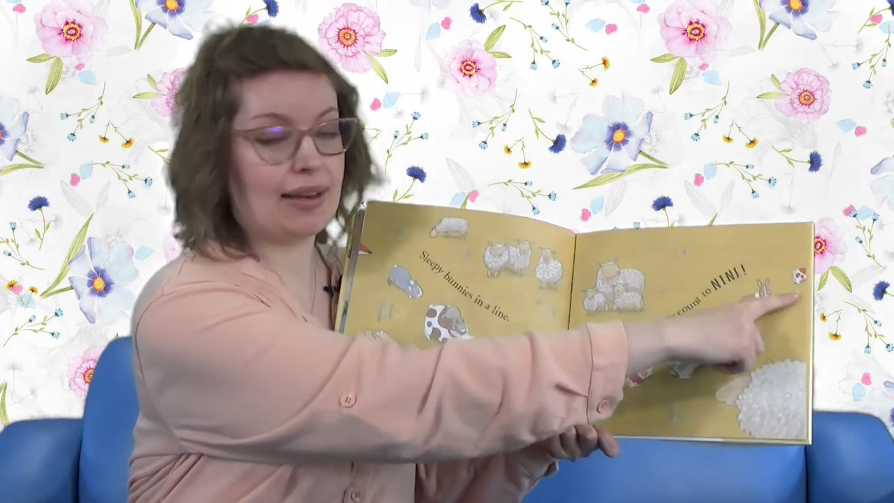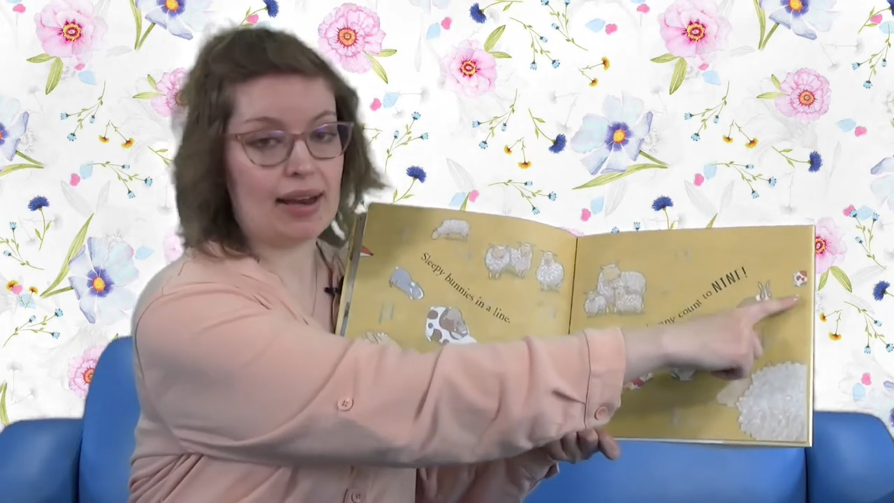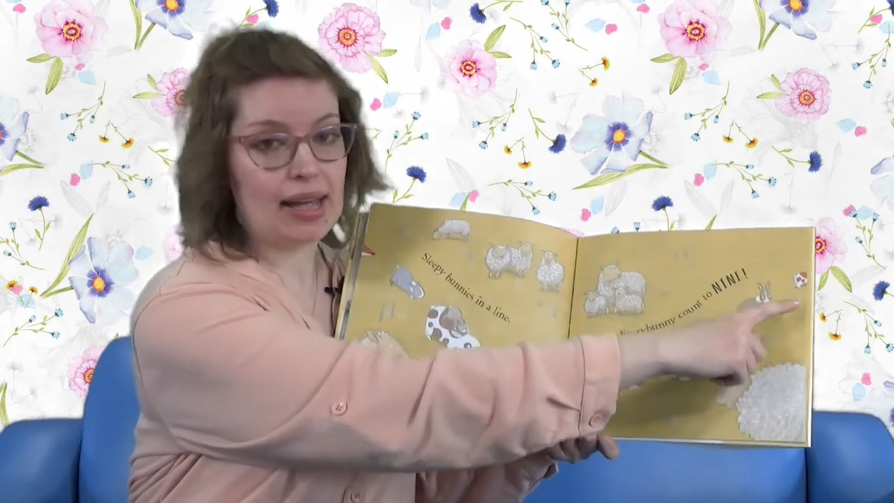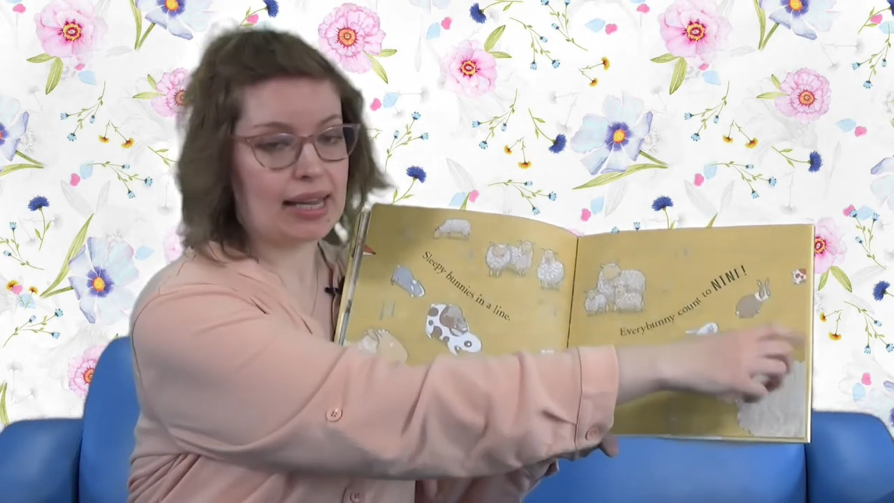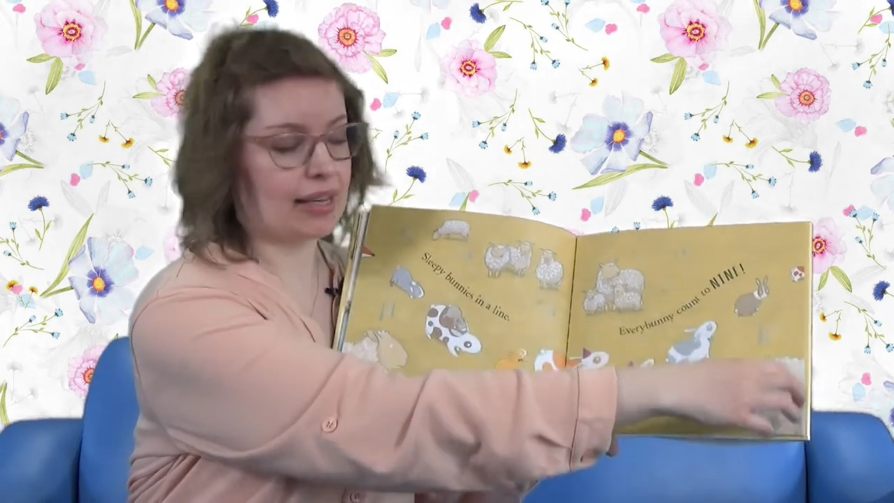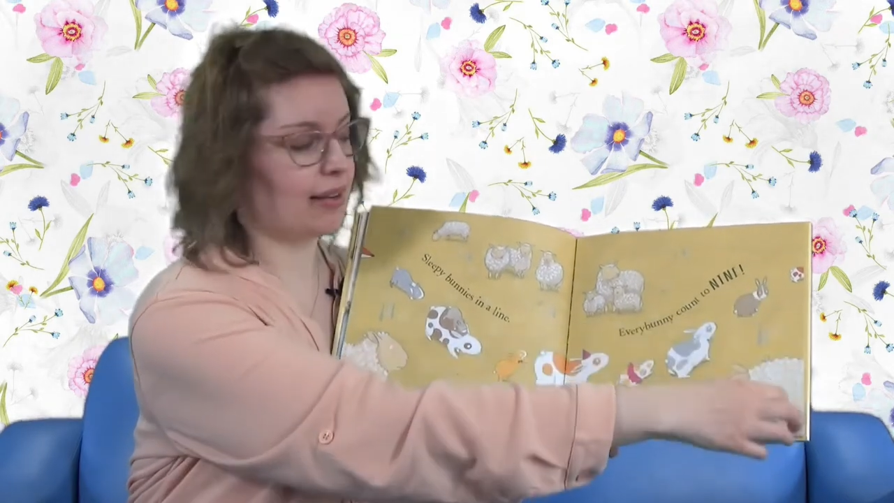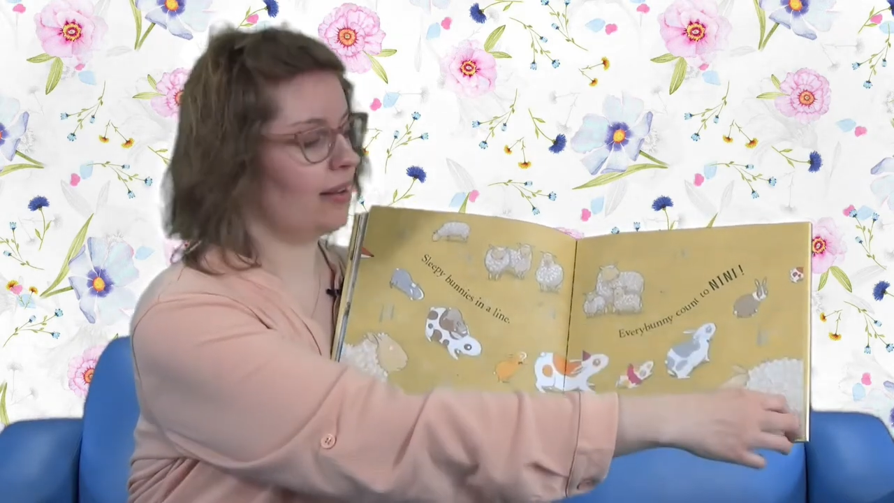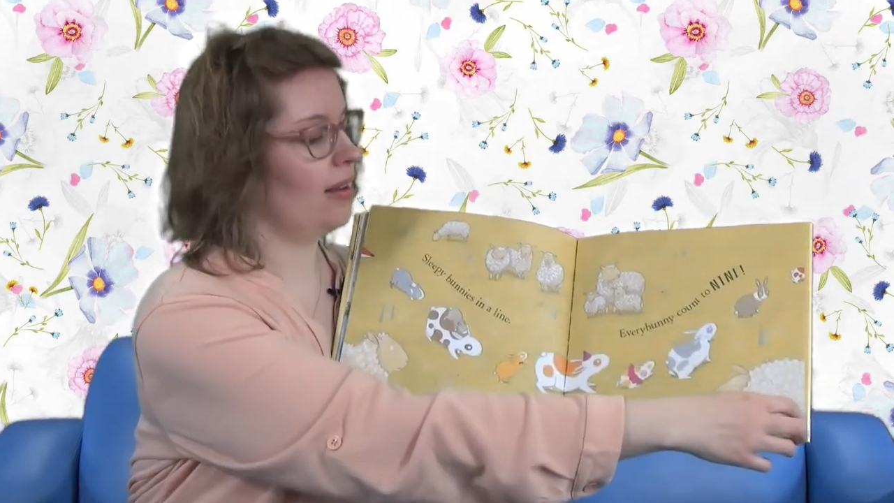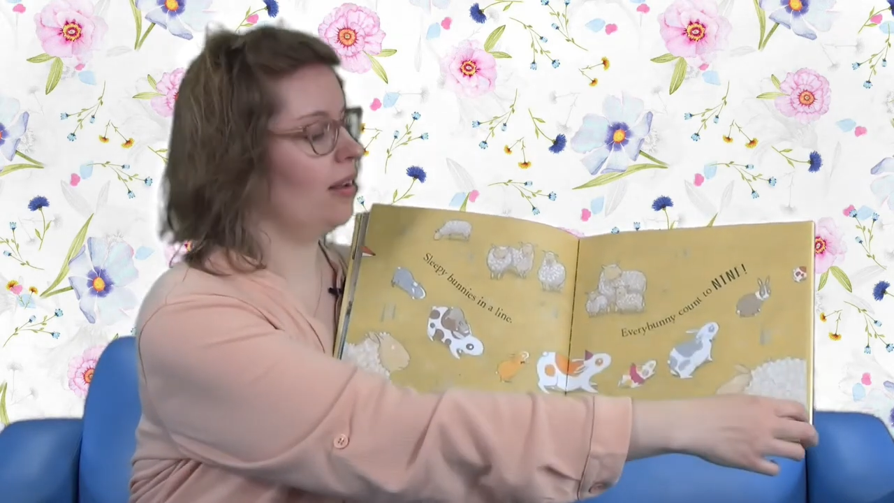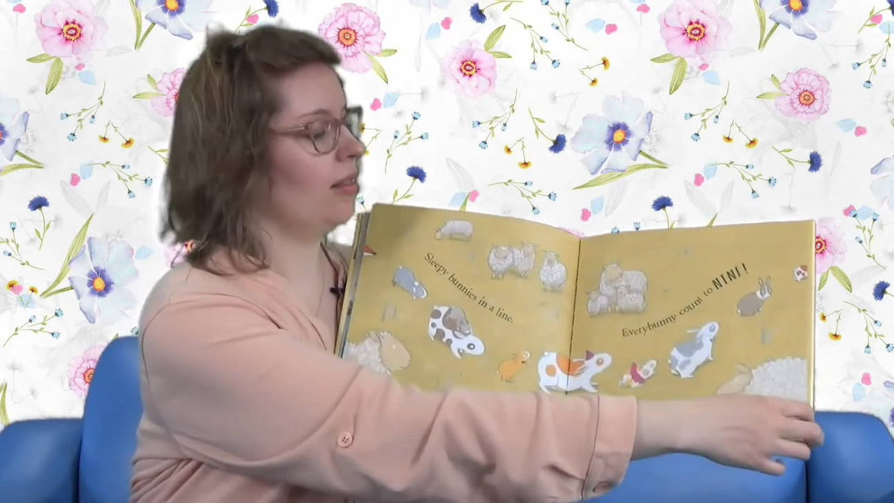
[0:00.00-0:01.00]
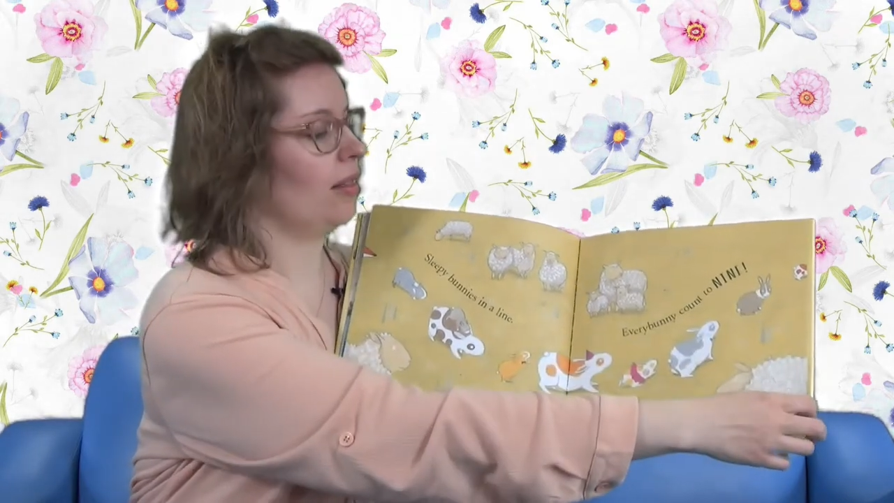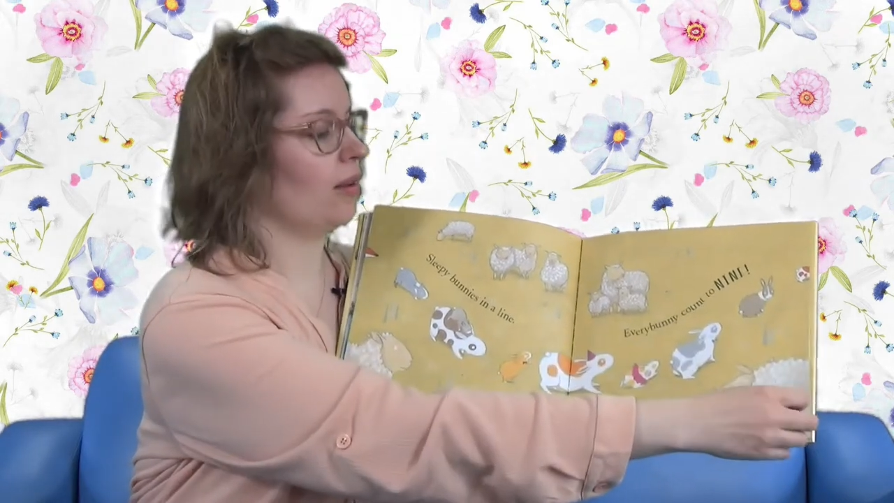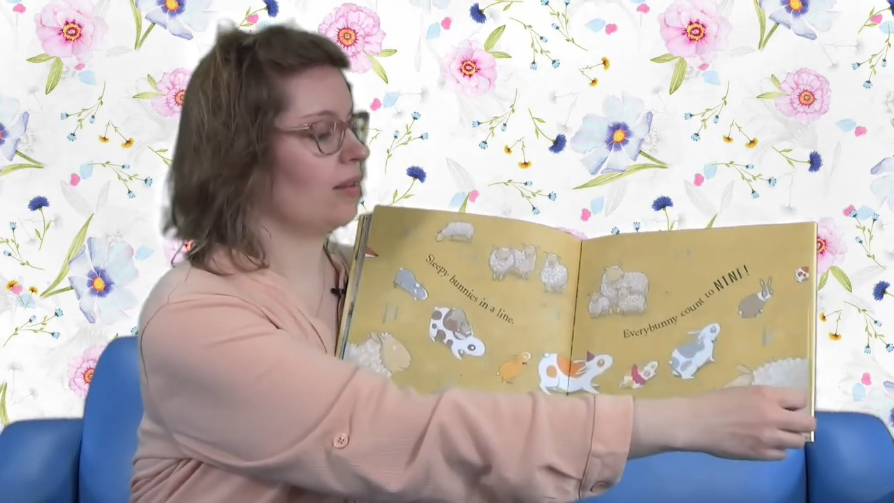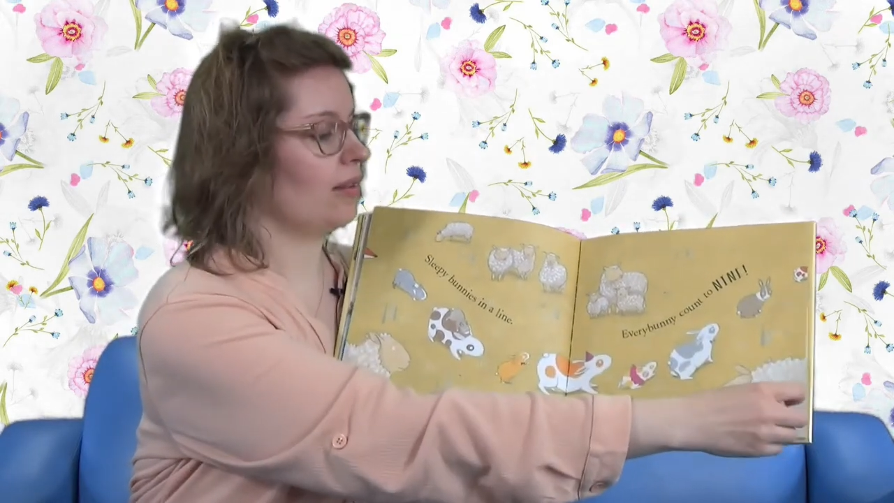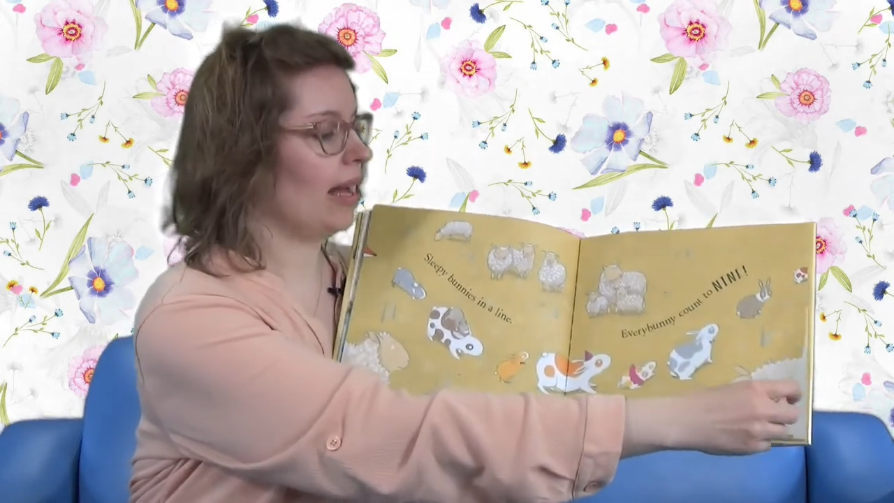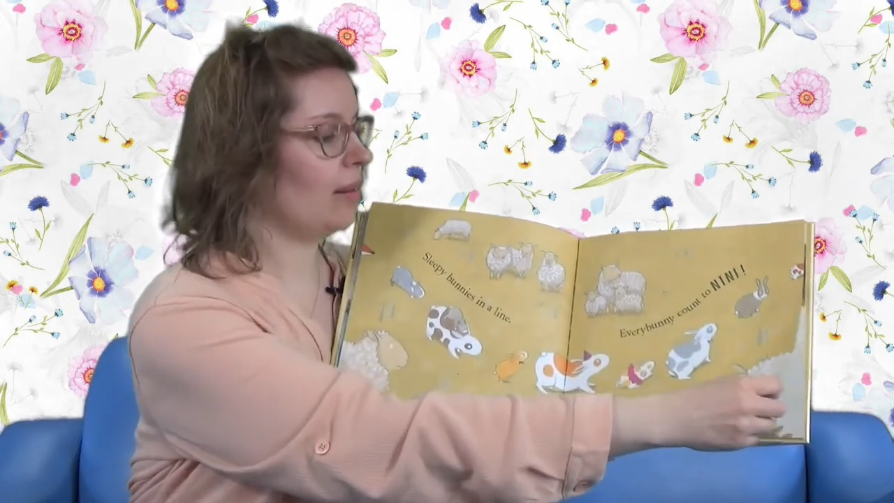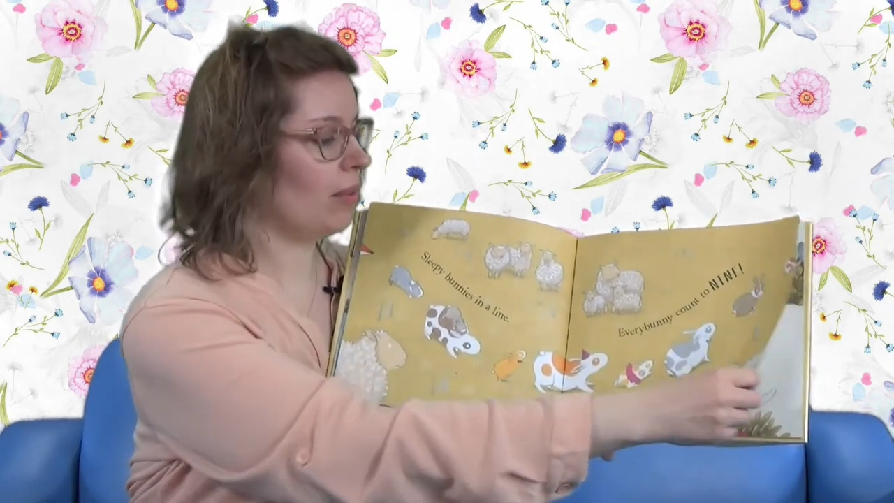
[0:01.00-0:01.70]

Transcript: nine. There's nine